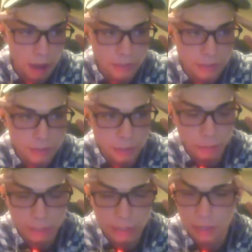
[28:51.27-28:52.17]
So I'm
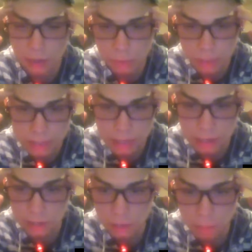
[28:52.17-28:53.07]
really excited to
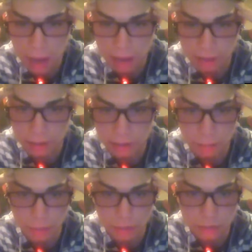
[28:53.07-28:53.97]
look back in a couple
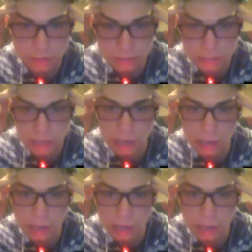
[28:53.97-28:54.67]
of years and see,